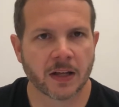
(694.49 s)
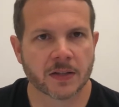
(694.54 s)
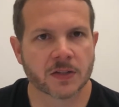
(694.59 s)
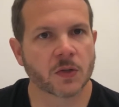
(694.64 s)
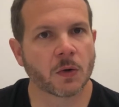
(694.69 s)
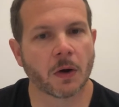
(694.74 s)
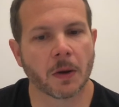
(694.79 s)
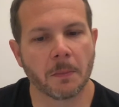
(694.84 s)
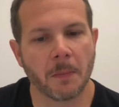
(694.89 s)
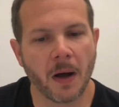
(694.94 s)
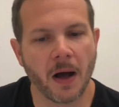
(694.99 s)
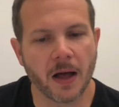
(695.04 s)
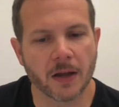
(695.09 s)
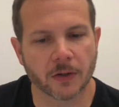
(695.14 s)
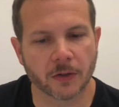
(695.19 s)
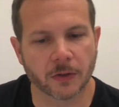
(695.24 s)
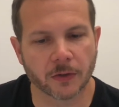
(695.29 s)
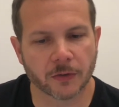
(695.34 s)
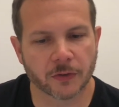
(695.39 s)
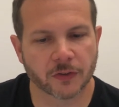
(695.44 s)
So our
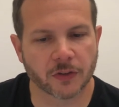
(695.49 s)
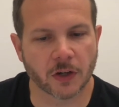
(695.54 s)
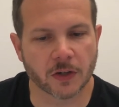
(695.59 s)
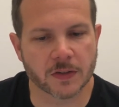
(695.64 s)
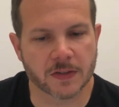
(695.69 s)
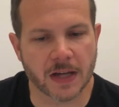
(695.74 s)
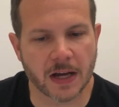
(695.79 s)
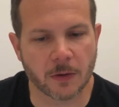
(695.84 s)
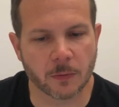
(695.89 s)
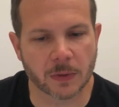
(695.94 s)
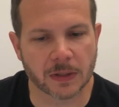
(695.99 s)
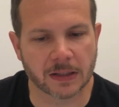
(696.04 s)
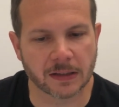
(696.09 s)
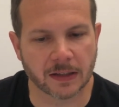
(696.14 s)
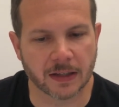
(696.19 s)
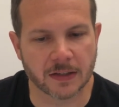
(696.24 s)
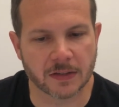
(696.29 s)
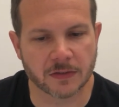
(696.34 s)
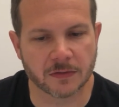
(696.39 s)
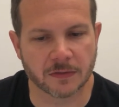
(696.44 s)
model starts out with
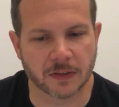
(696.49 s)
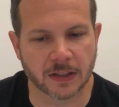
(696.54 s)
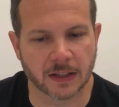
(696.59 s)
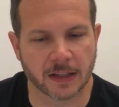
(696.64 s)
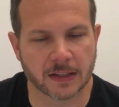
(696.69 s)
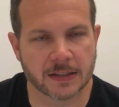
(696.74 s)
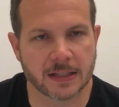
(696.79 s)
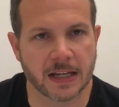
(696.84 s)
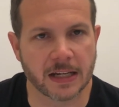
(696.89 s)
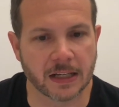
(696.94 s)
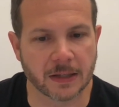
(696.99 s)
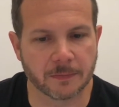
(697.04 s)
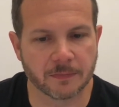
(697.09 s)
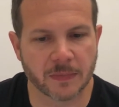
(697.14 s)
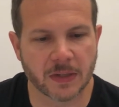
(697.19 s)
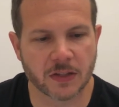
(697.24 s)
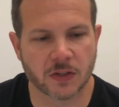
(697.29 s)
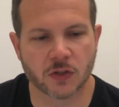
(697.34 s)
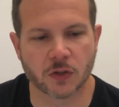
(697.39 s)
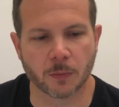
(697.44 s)
list VLAN tenant.
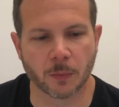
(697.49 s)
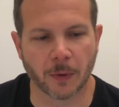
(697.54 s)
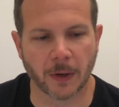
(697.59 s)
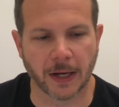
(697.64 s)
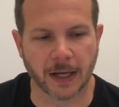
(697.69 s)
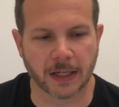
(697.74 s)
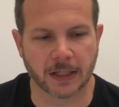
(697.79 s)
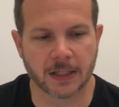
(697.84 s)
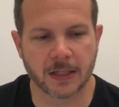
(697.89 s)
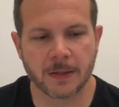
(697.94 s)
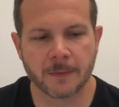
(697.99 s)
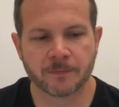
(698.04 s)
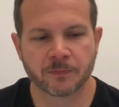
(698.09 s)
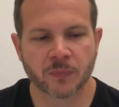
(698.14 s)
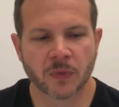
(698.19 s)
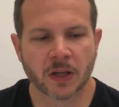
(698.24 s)
That's super handy.